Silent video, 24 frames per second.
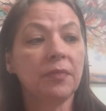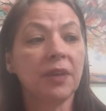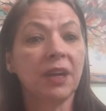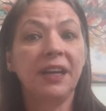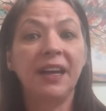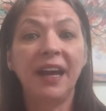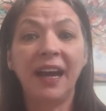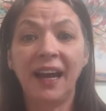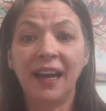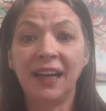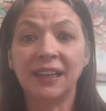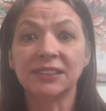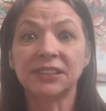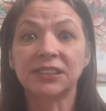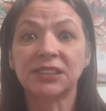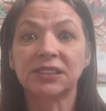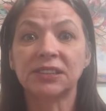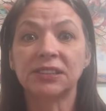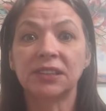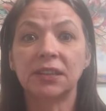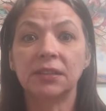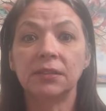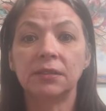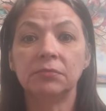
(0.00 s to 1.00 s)

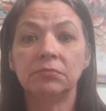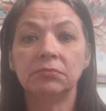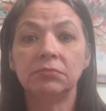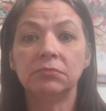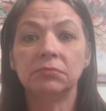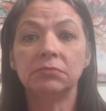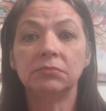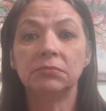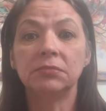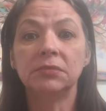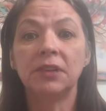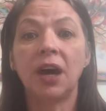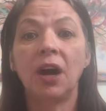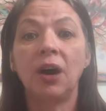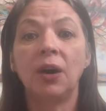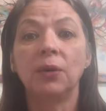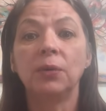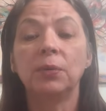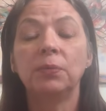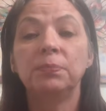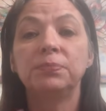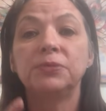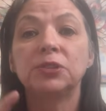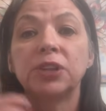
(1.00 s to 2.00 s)
Yes.
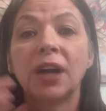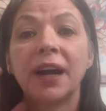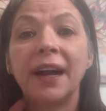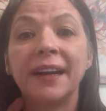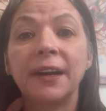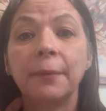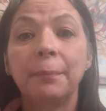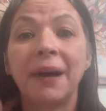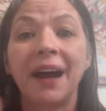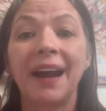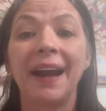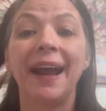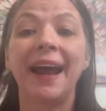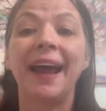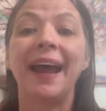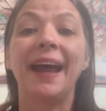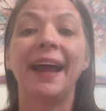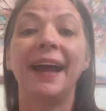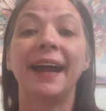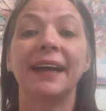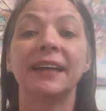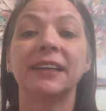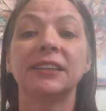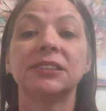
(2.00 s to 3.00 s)
No, trying to buy
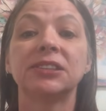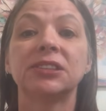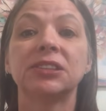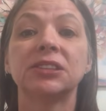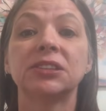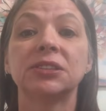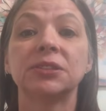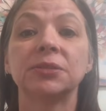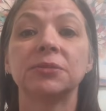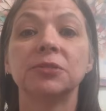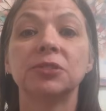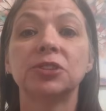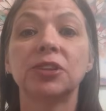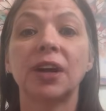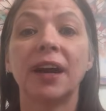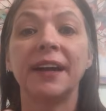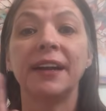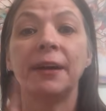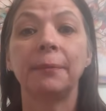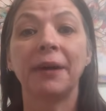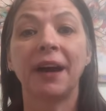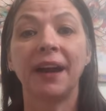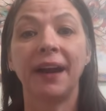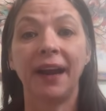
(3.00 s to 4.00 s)
eggs.
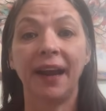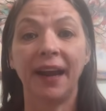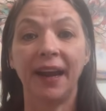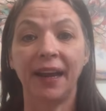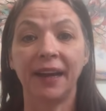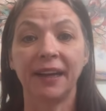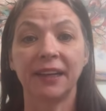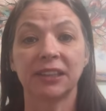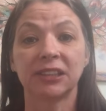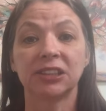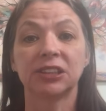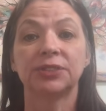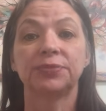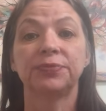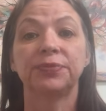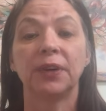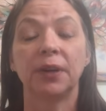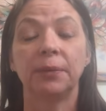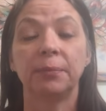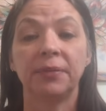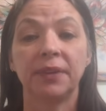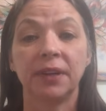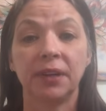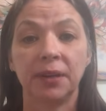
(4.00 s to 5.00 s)
Trying to buy eggs
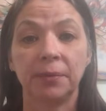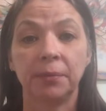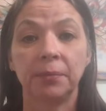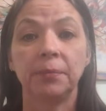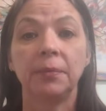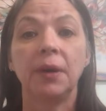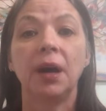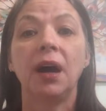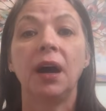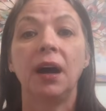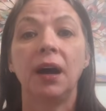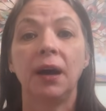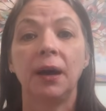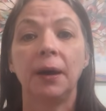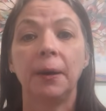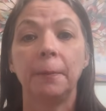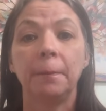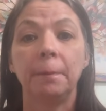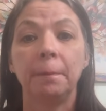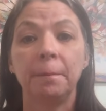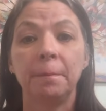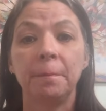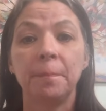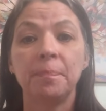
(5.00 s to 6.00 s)
from
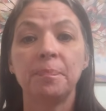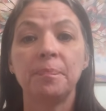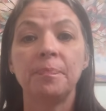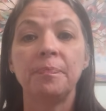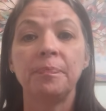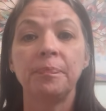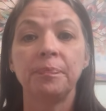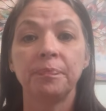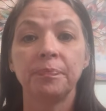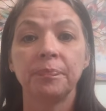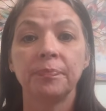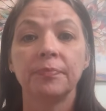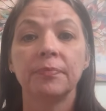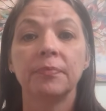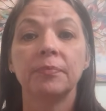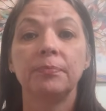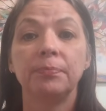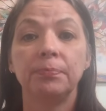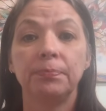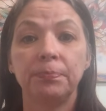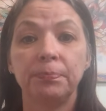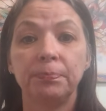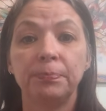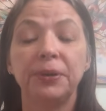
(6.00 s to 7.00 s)
them
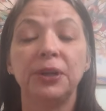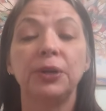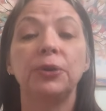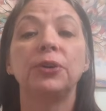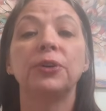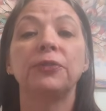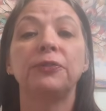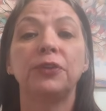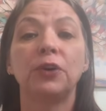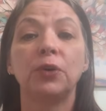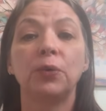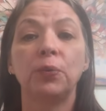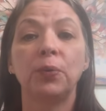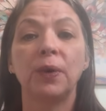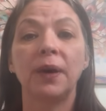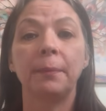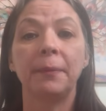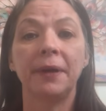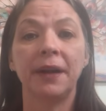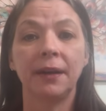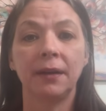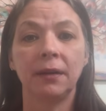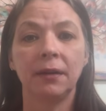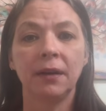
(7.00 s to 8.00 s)
beautiful
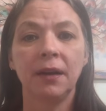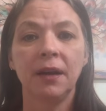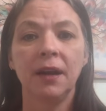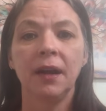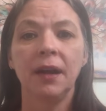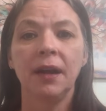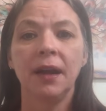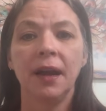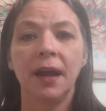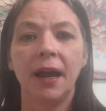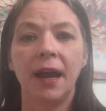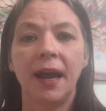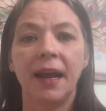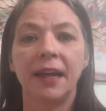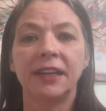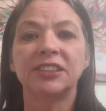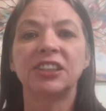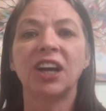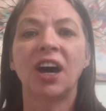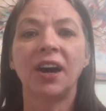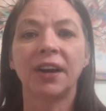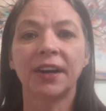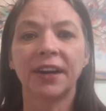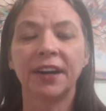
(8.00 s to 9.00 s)
women and
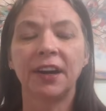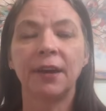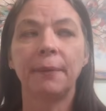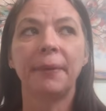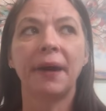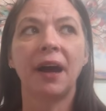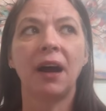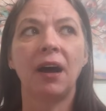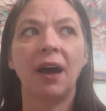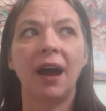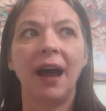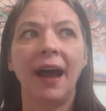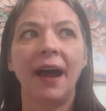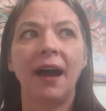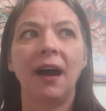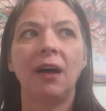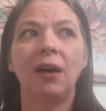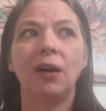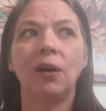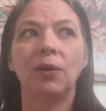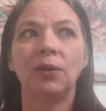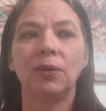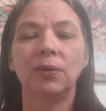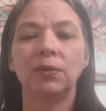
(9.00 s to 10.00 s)
talking about
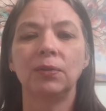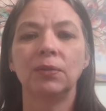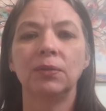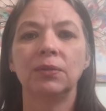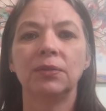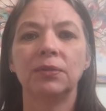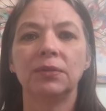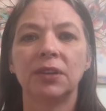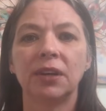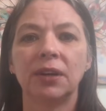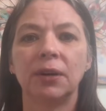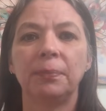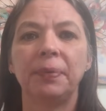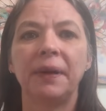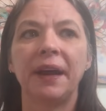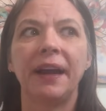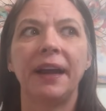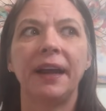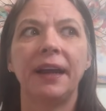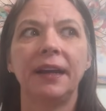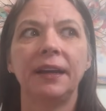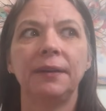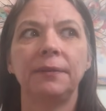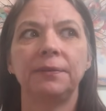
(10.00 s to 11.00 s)
how they'll
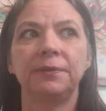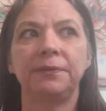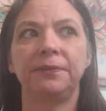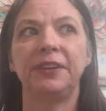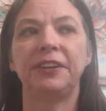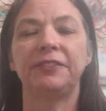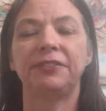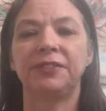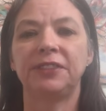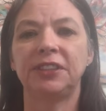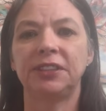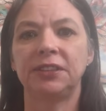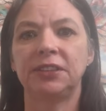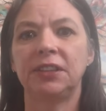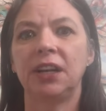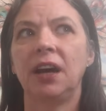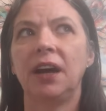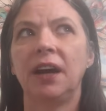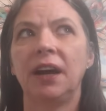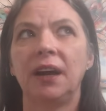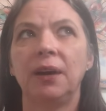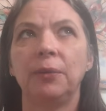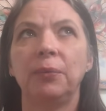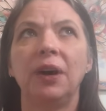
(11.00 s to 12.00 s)
pay
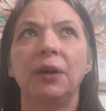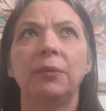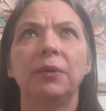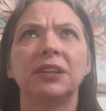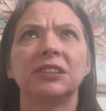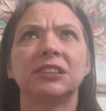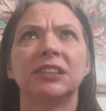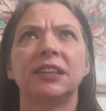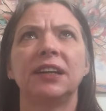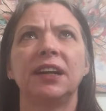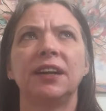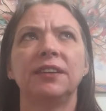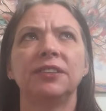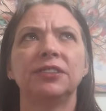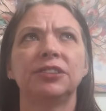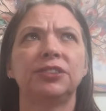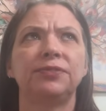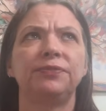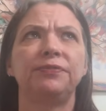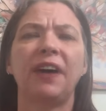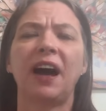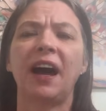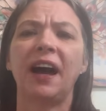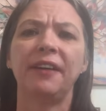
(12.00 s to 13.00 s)
what was it?
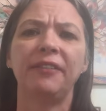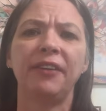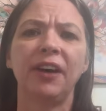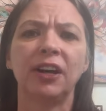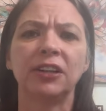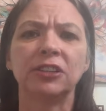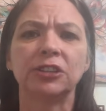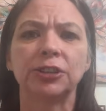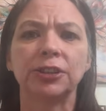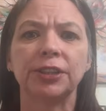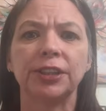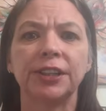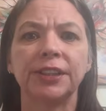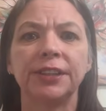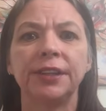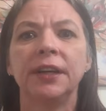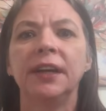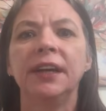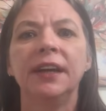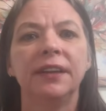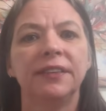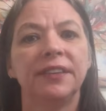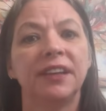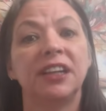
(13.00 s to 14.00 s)
500,
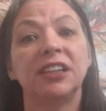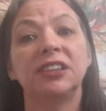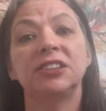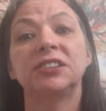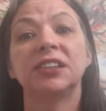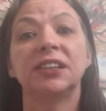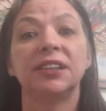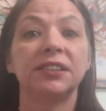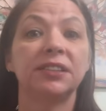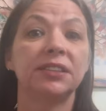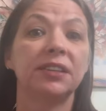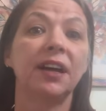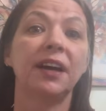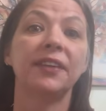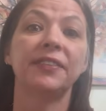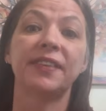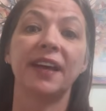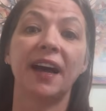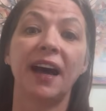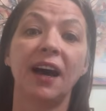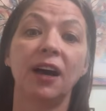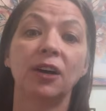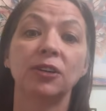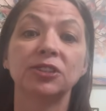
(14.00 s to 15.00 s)
then to
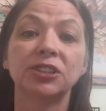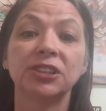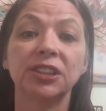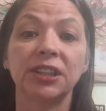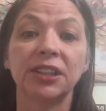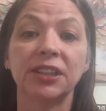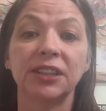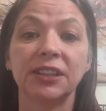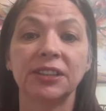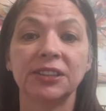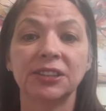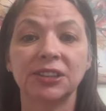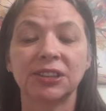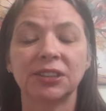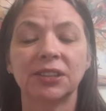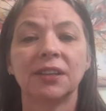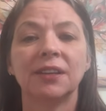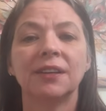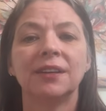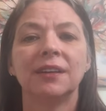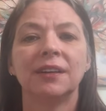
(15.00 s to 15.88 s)
thousands.